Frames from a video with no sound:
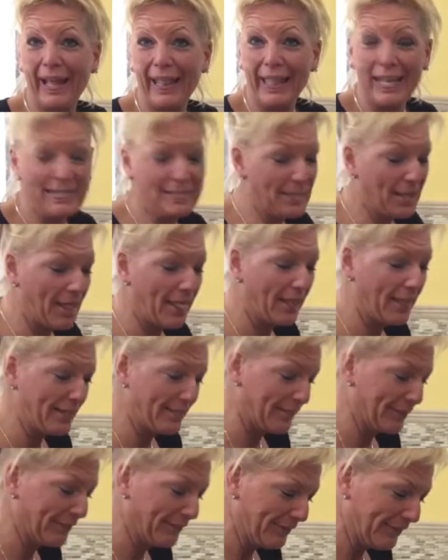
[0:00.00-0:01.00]
That's all I
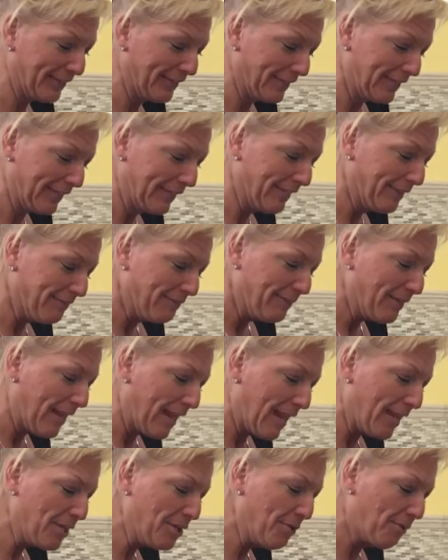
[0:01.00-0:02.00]
do.
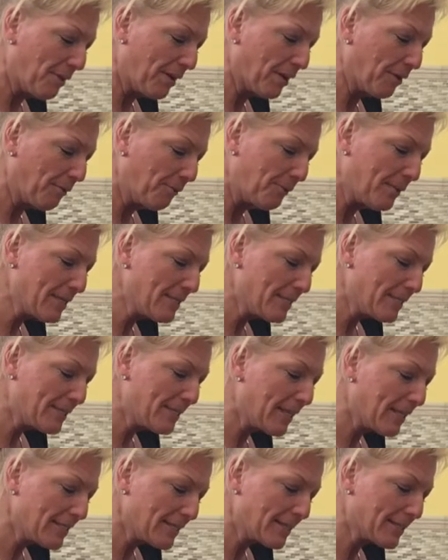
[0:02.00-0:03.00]
And you want to whisk
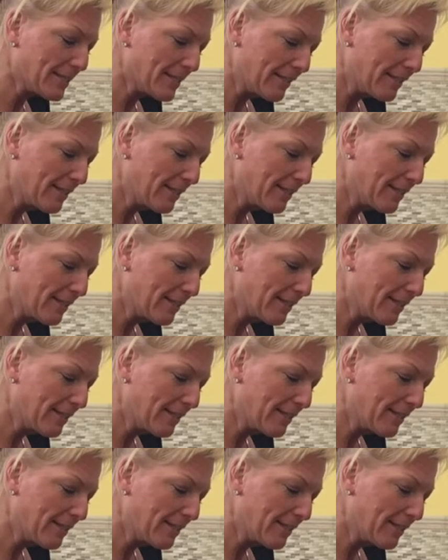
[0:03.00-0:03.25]
this